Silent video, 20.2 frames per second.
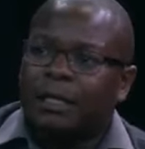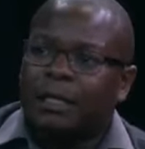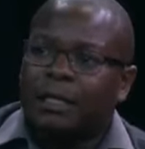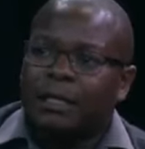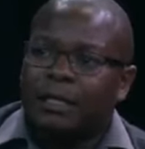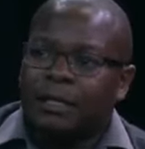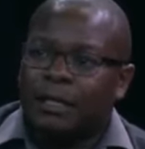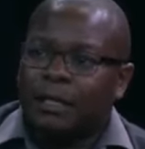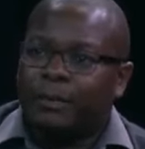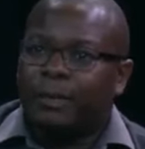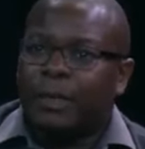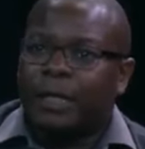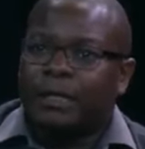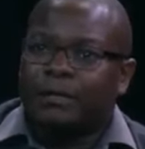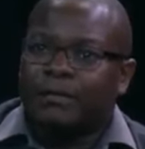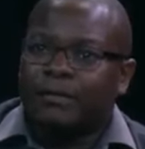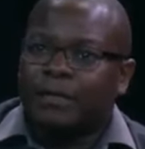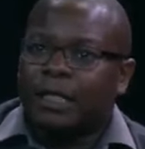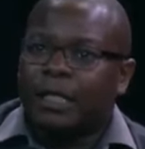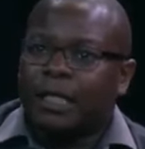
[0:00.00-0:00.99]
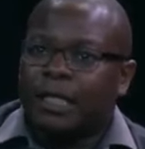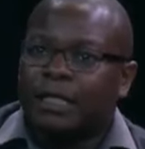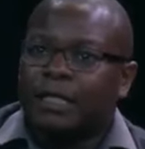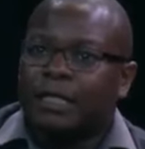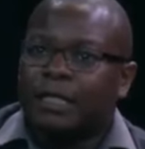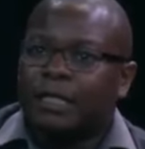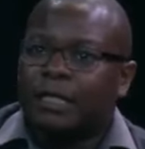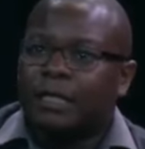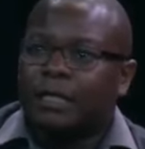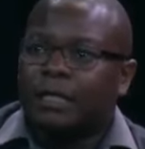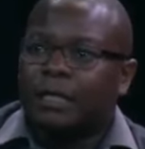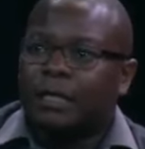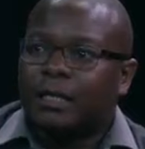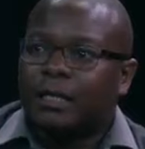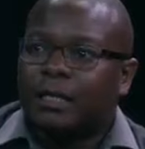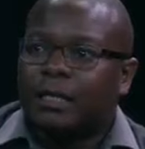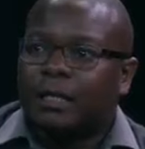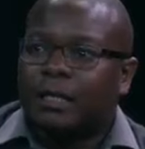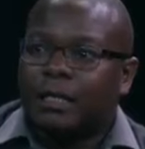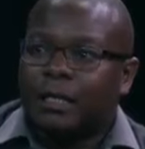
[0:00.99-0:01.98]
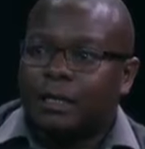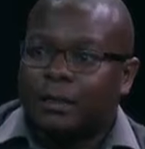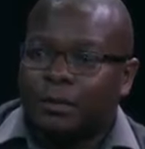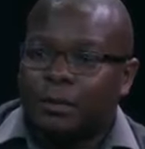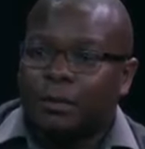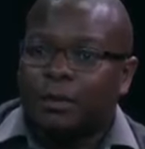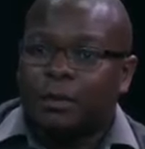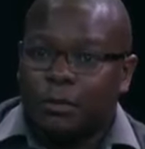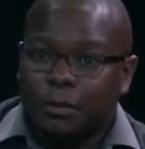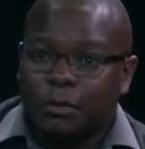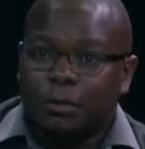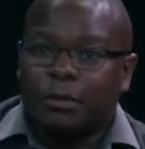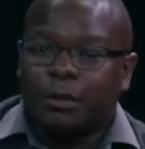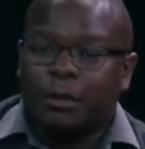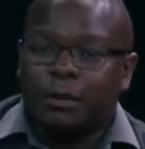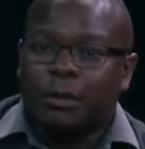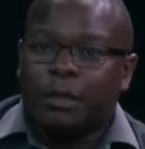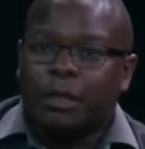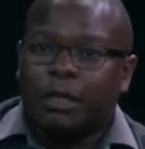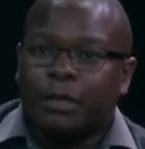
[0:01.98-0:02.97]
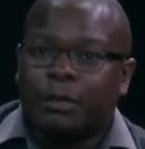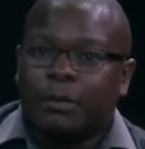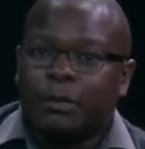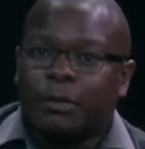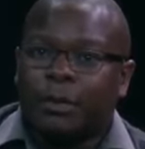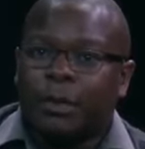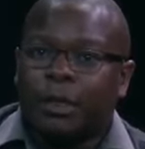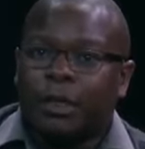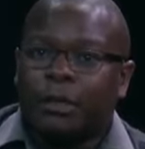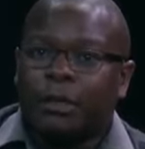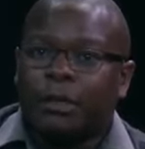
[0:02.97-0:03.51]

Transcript: in that part of the country, it would also help,